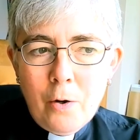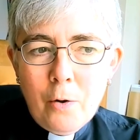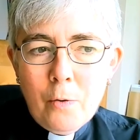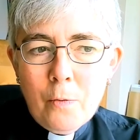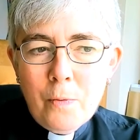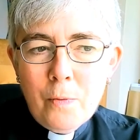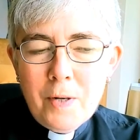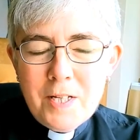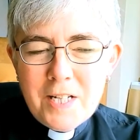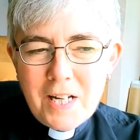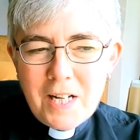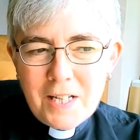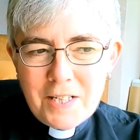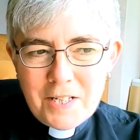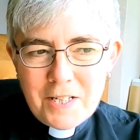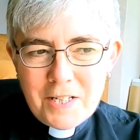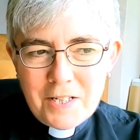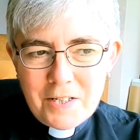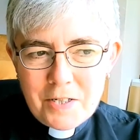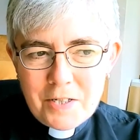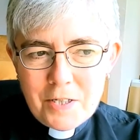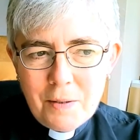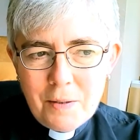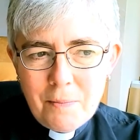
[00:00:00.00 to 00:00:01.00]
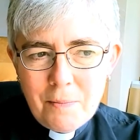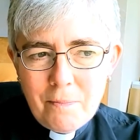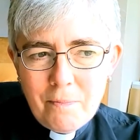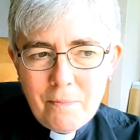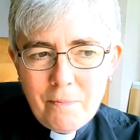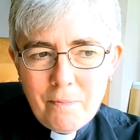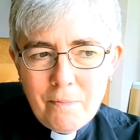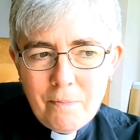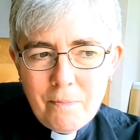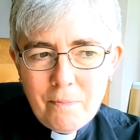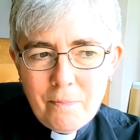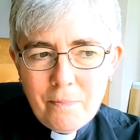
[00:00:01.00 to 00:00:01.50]
Redundant.
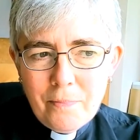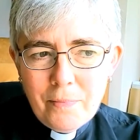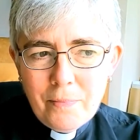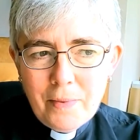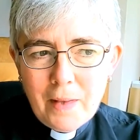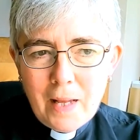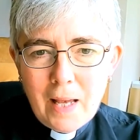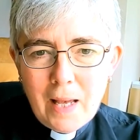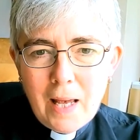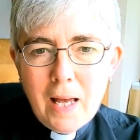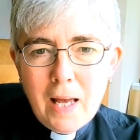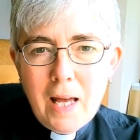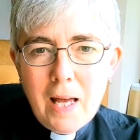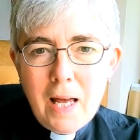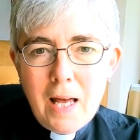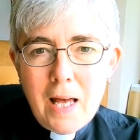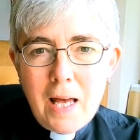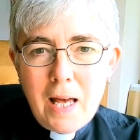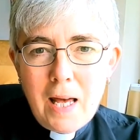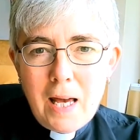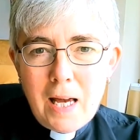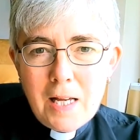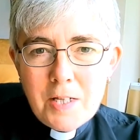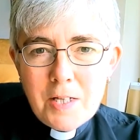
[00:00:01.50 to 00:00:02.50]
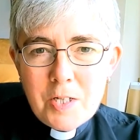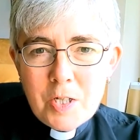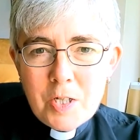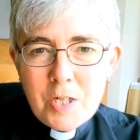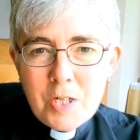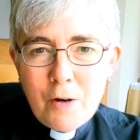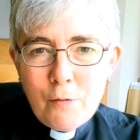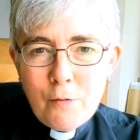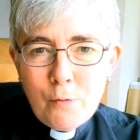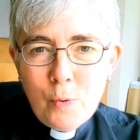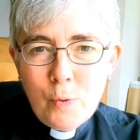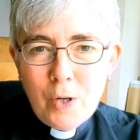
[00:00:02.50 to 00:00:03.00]
It's a
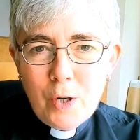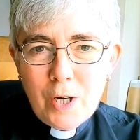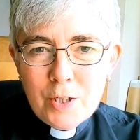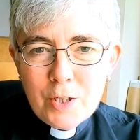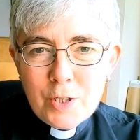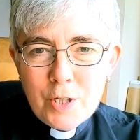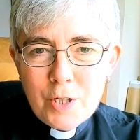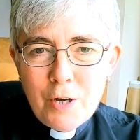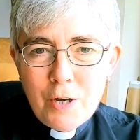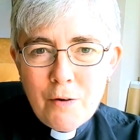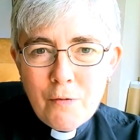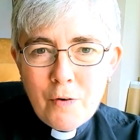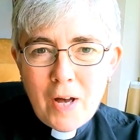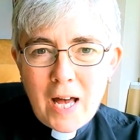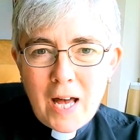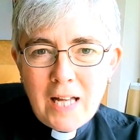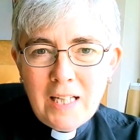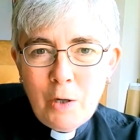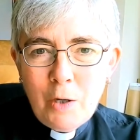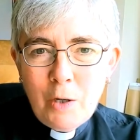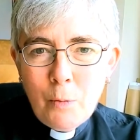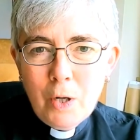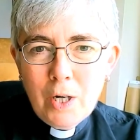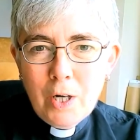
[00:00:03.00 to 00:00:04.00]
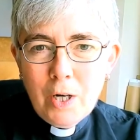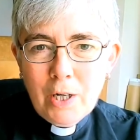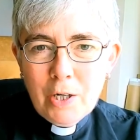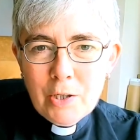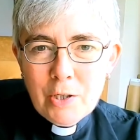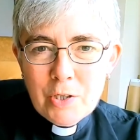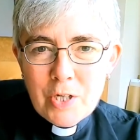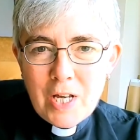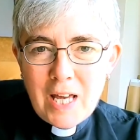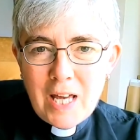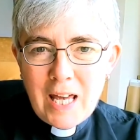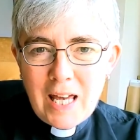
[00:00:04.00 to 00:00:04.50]
tough word for any worker to
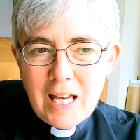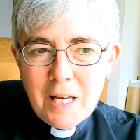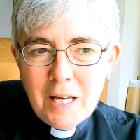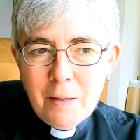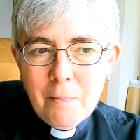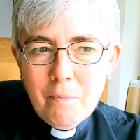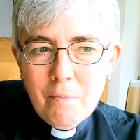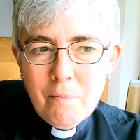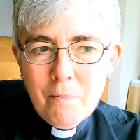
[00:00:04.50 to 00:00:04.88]
hear.